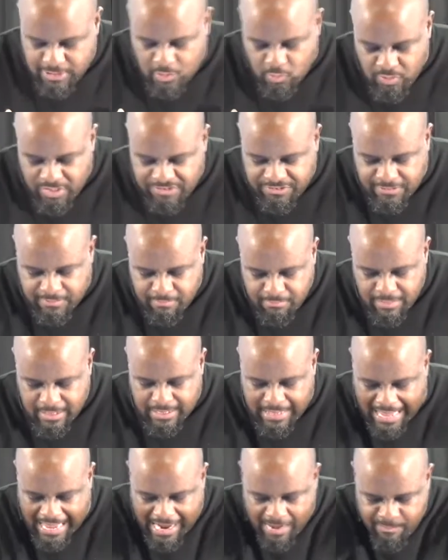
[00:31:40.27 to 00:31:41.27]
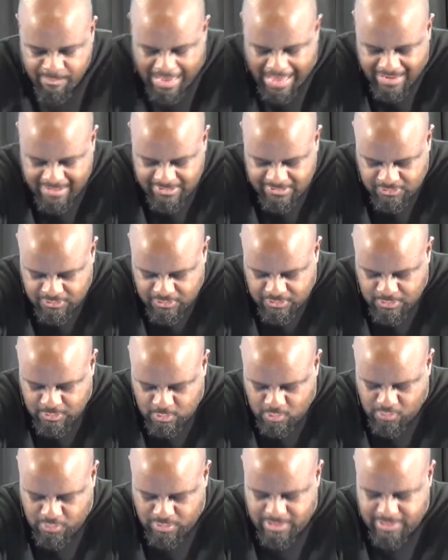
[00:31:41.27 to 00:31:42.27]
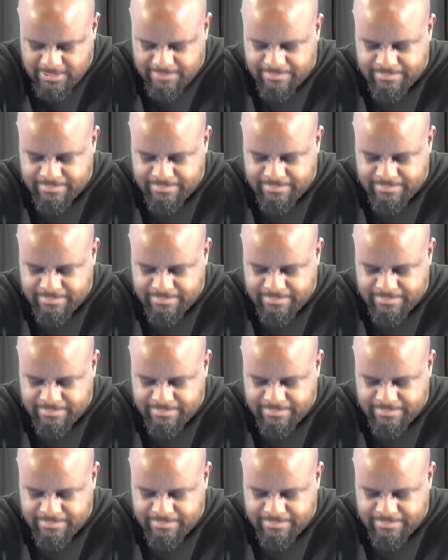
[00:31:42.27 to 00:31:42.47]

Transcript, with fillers: that we submit our bodies to the Lord.